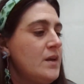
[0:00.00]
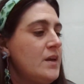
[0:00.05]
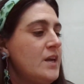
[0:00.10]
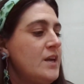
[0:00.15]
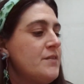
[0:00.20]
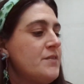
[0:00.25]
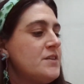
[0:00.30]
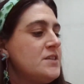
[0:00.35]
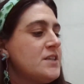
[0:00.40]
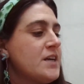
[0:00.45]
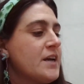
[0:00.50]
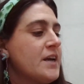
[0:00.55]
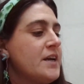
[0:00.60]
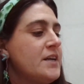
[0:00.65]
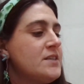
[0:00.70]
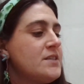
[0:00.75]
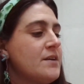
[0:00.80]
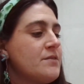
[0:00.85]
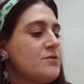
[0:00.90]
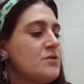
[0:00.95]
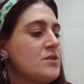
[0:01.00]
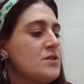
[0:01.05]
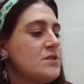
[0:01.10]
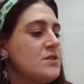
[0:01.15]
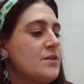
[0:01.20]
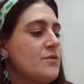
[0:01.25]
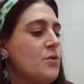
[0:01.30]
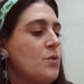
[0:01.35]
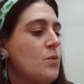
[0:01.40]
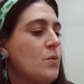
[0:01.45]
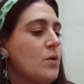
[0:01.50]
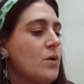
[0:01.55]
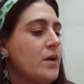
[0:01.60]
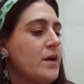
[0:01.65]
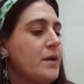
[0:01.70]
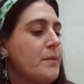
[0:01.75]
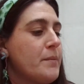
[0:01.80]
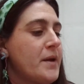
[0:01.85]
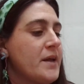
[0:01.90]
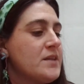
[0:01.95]
Even decades after the Civil War
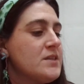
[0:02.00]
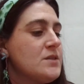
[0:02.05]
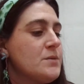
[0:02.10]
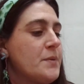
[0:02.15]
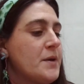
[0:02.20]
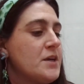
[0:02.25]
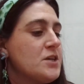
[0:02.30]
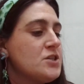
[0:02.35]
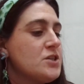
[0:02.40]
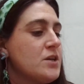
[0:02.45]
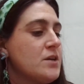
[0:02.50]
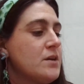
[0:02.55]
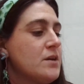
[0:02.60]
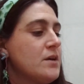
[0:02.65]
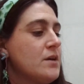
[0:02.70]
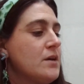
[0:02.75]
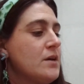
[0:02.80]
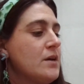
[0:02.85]
and emancipation,